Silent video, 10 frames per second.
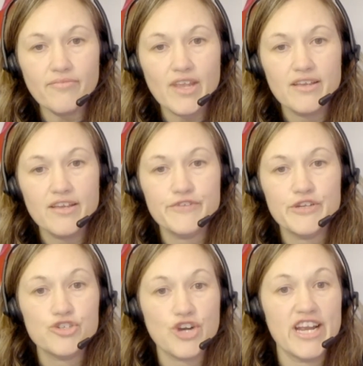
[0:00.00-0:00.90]
if
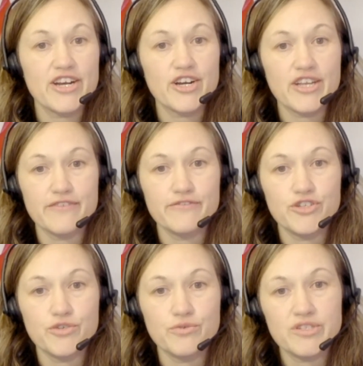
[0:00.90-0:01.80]
your trainer gives
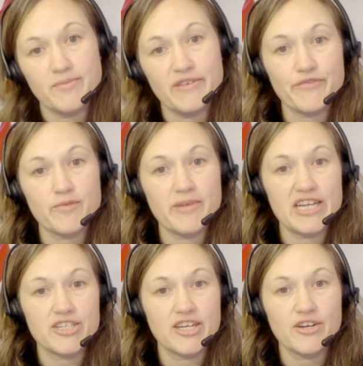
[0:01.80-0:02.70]
you some
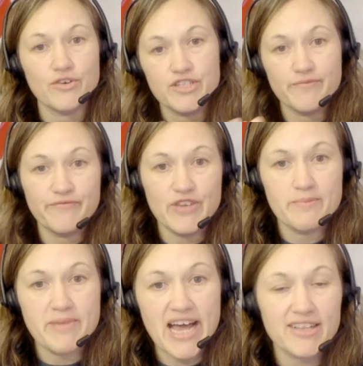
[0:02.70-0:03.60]
information or some
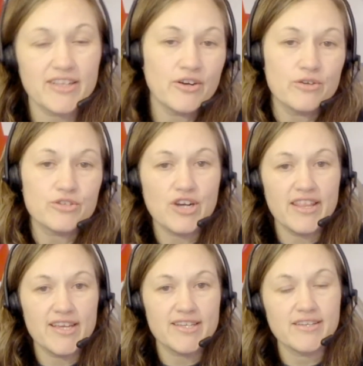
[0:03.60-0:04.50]
feedback, like, oh, try
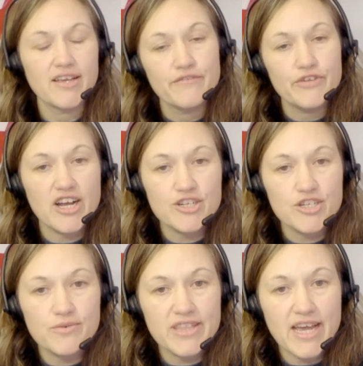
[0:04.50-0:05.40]
this. If you're not
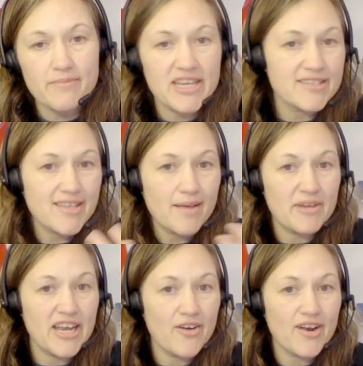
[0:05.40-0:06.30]
sure what that means, let me
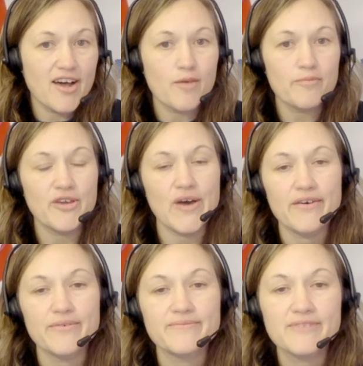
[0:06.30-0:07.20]
know and I'll help you
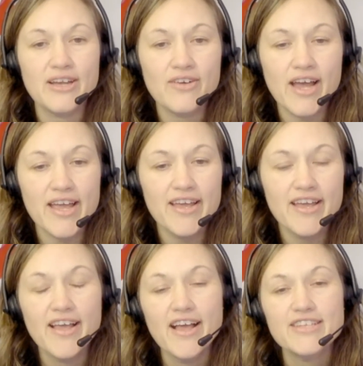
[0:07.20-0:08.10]
out. Okay?
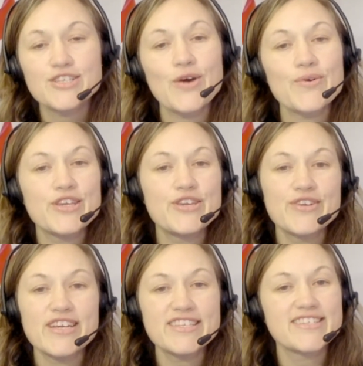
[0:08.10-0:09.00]
So
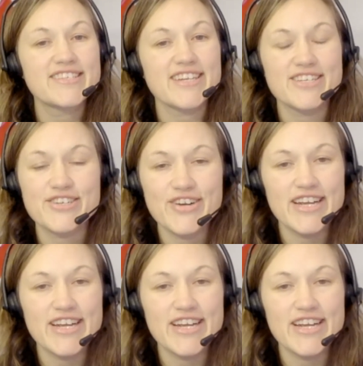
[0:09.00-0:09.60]
Qkids is such a great